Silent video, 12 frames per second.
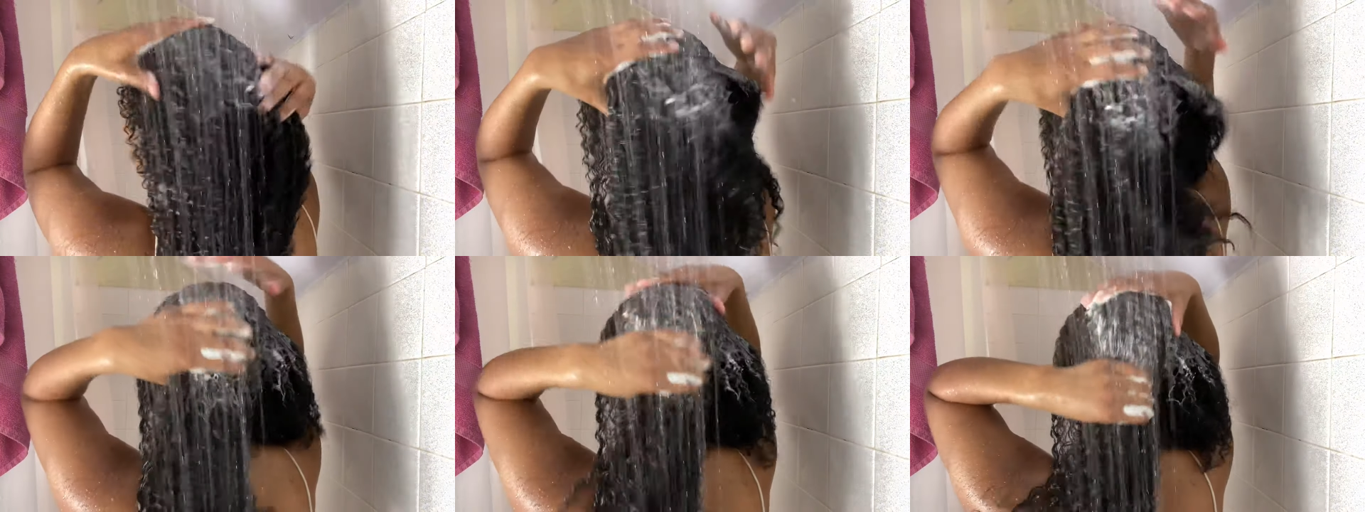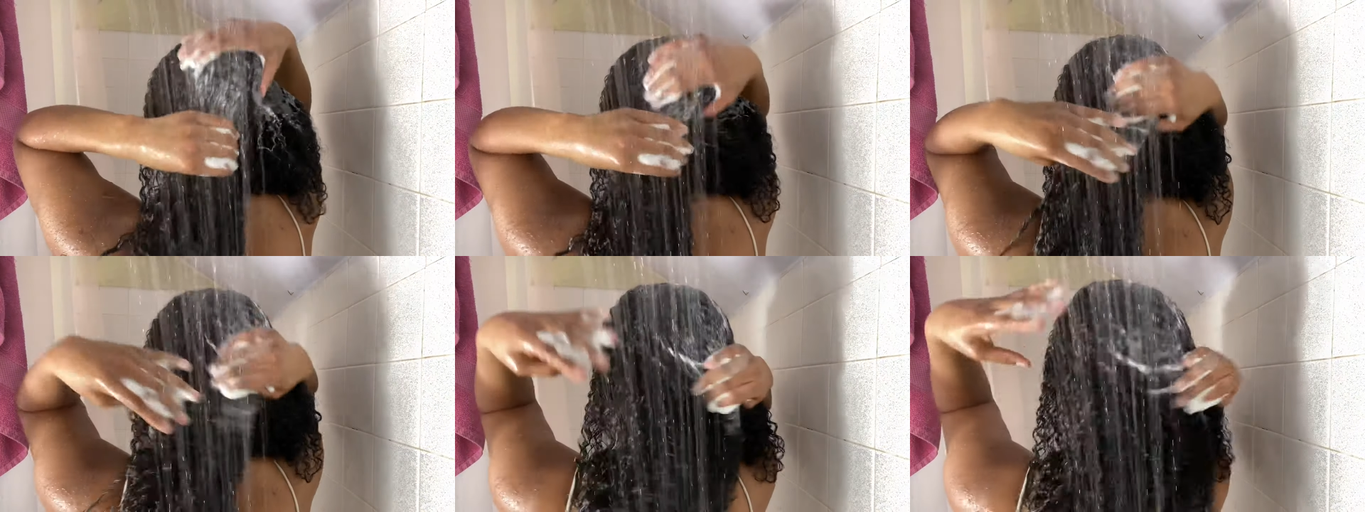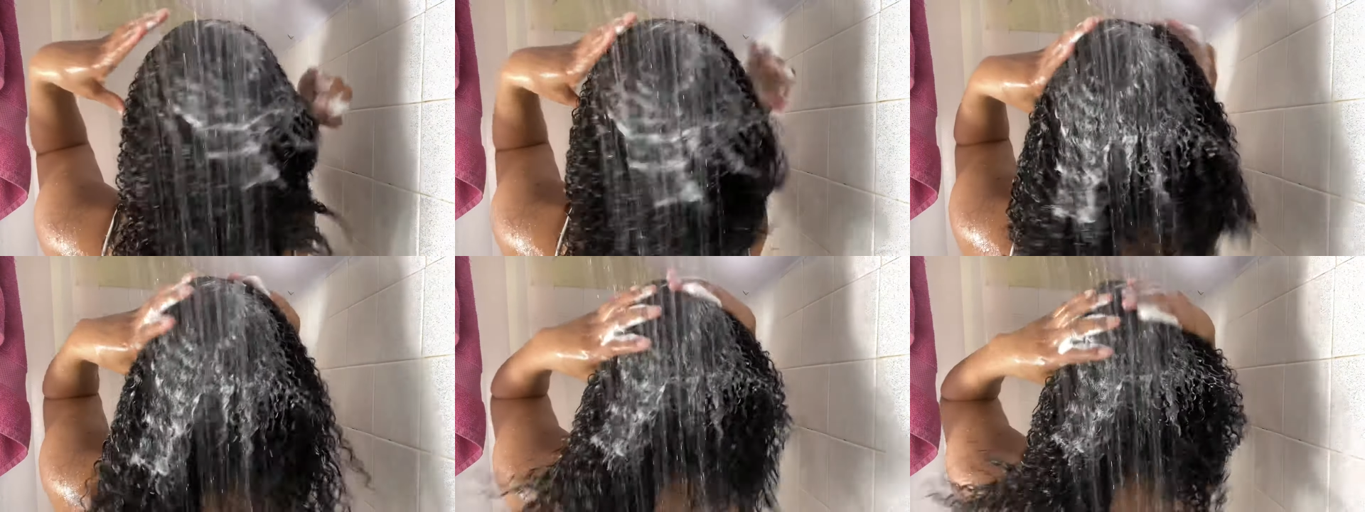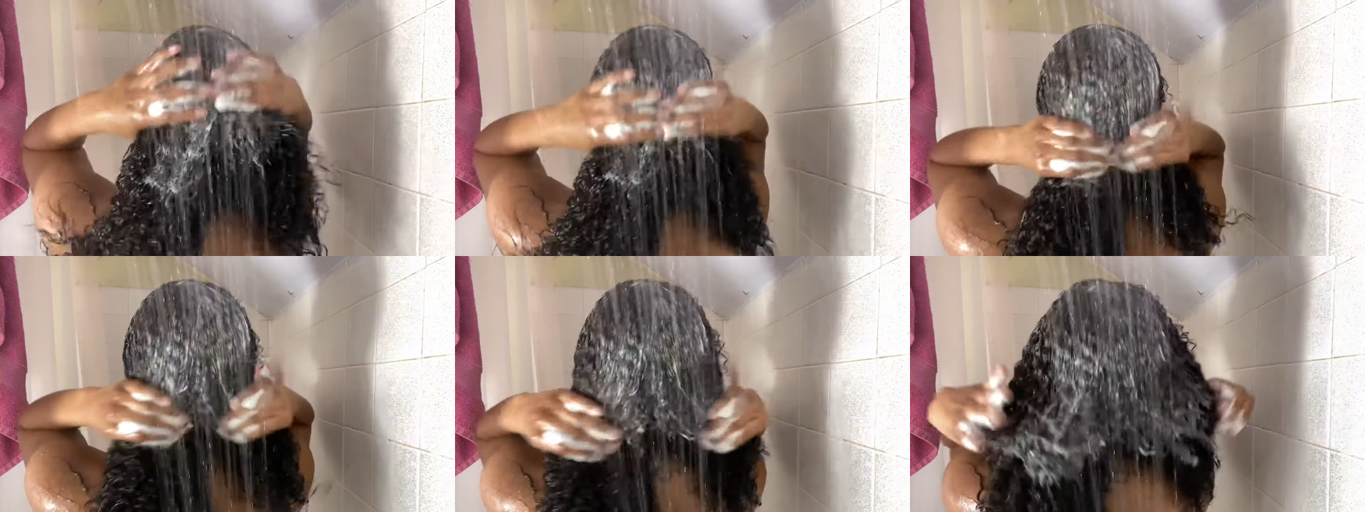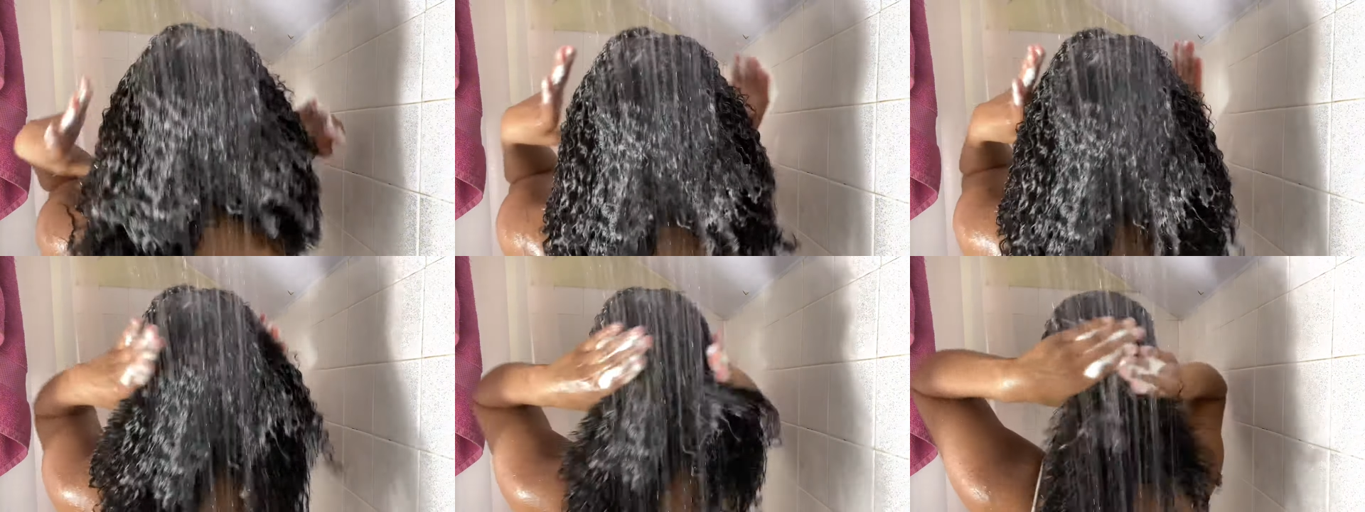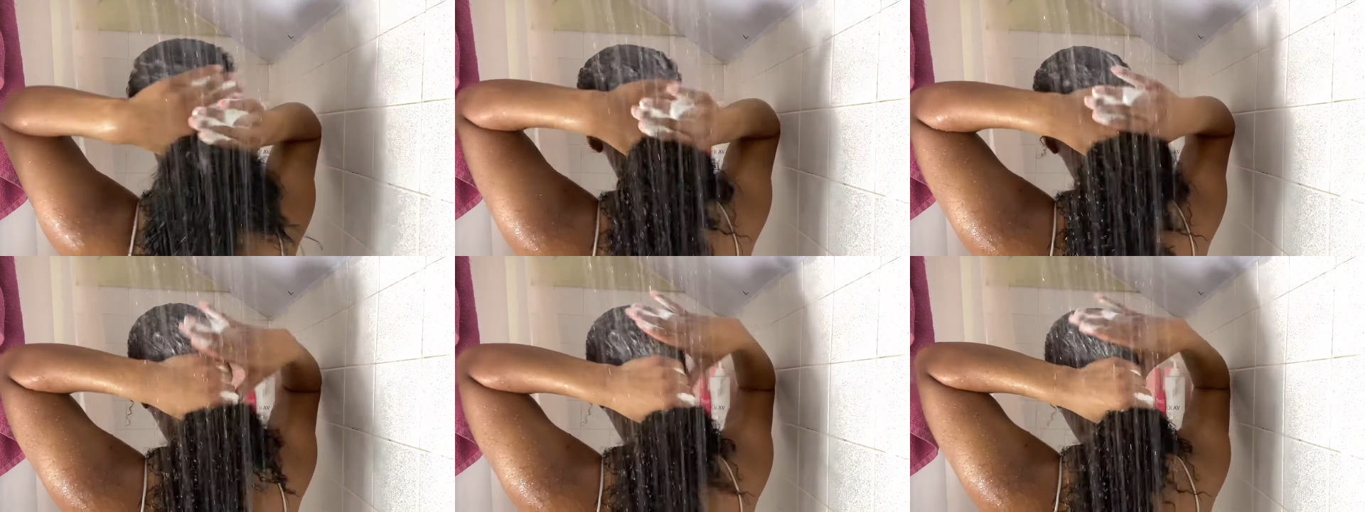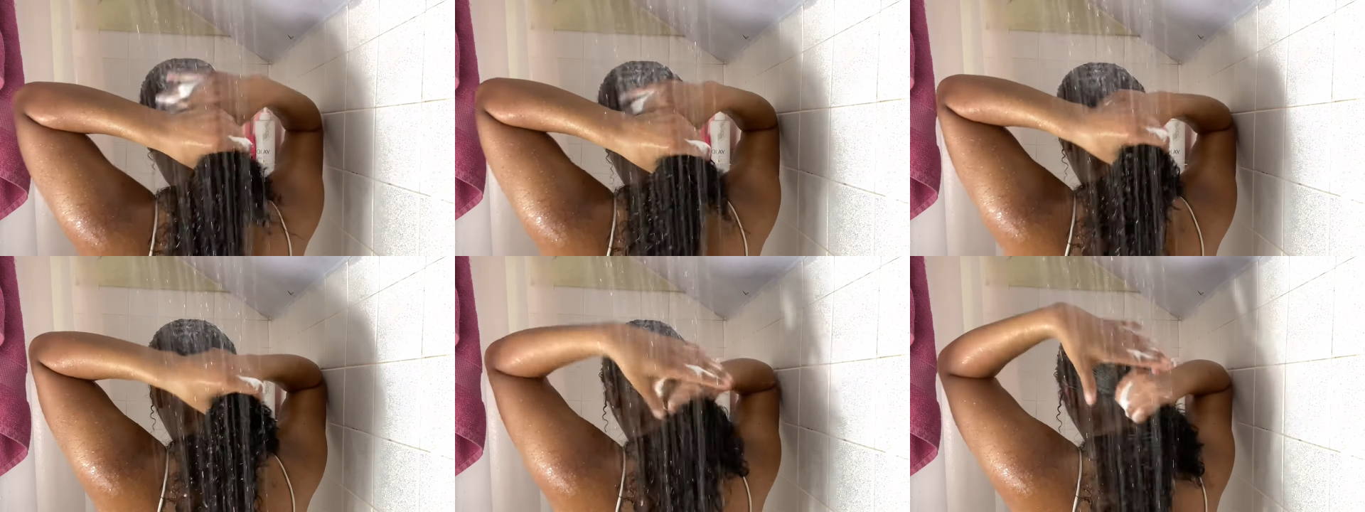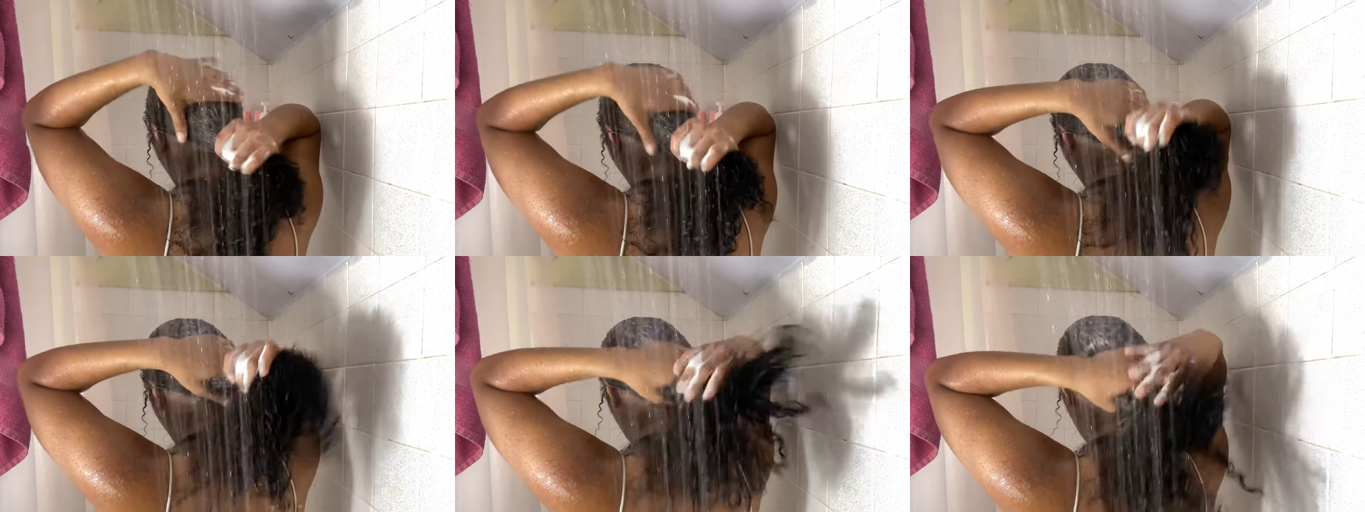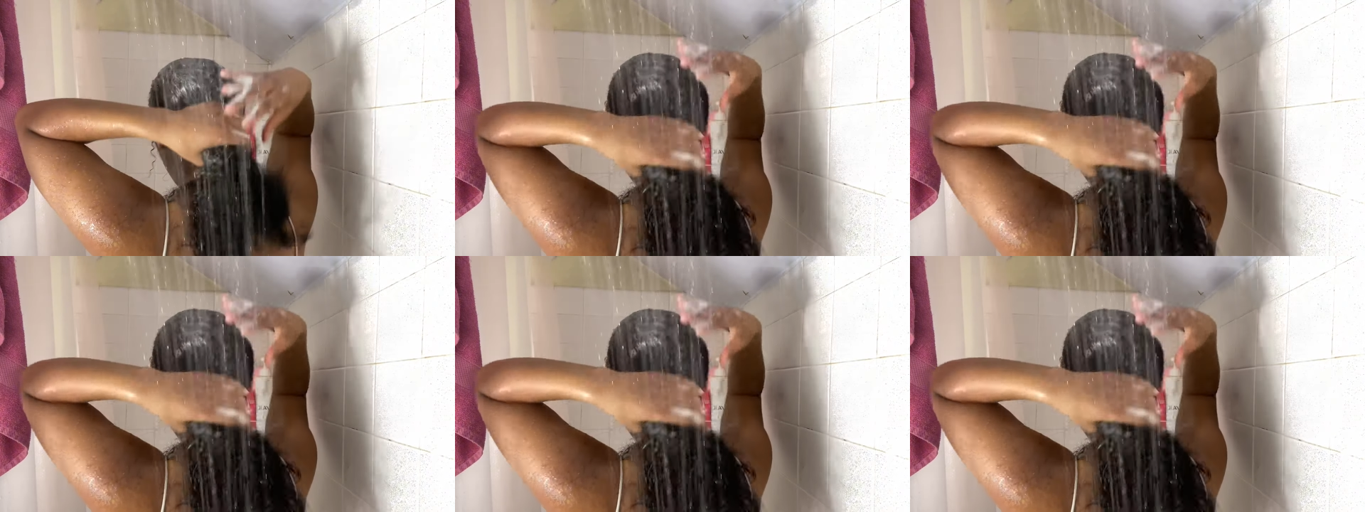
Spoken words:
(no speaker visible)